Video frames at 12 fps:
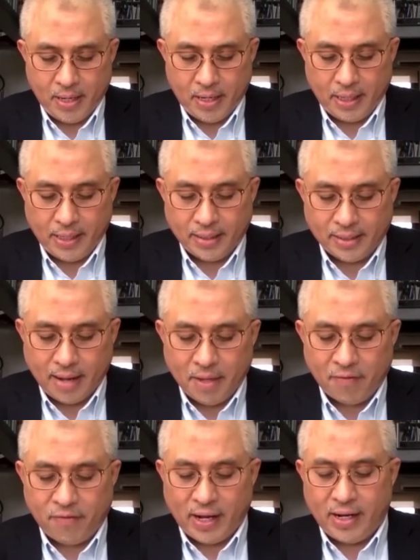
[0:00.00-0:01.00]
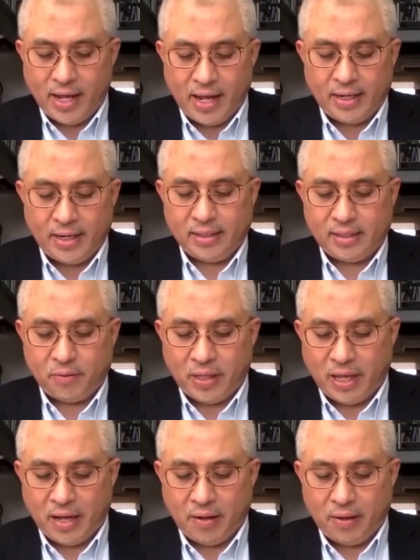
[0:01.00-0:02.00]
In Islamic finance,
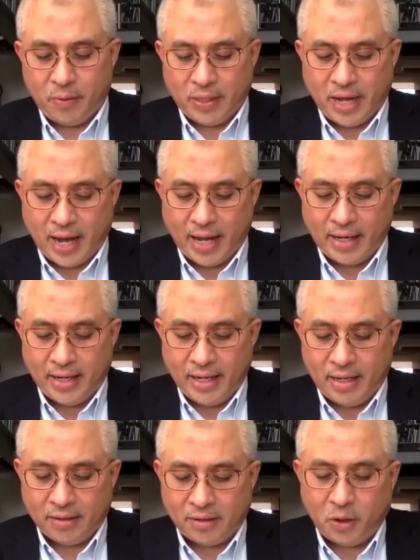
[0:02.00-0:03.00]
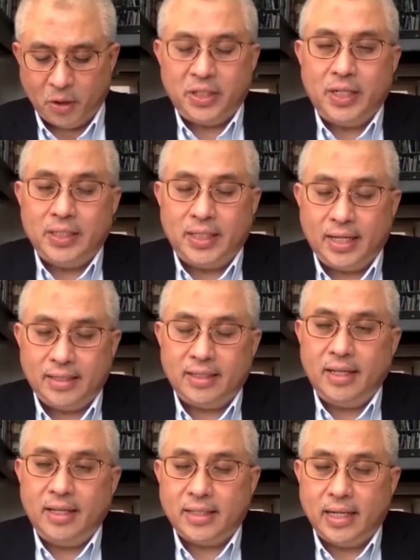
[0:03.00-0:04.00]
with the ideal of social
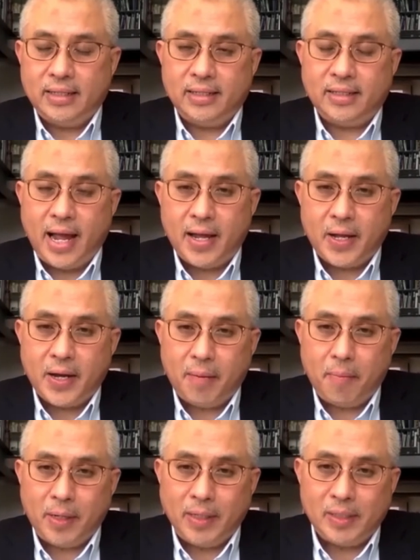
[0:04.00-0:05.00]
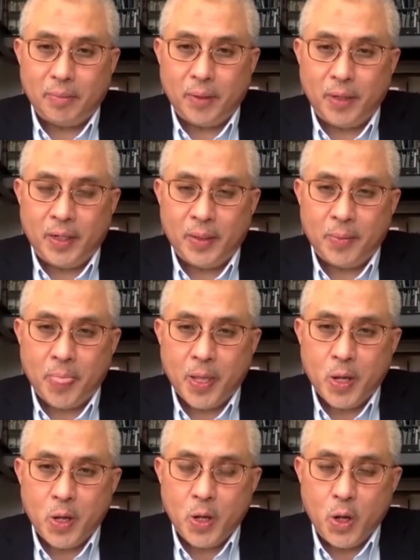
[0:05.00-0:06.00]
justice as its anchoring principle,
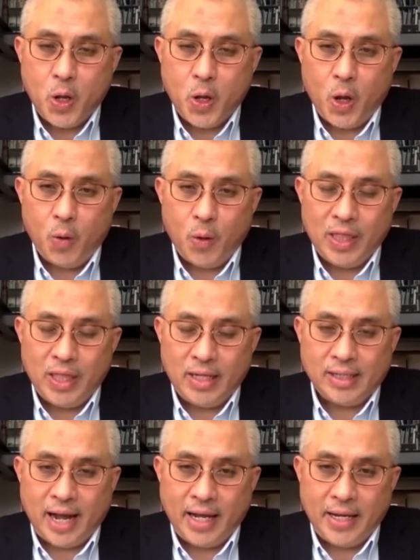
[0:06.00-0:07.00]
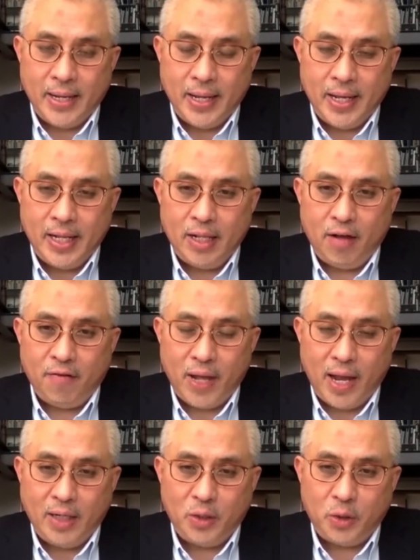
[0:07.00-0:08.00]
with its ideal of
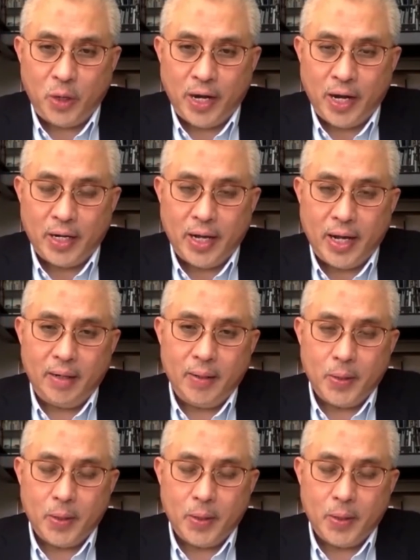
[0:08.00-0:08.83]
ensuring that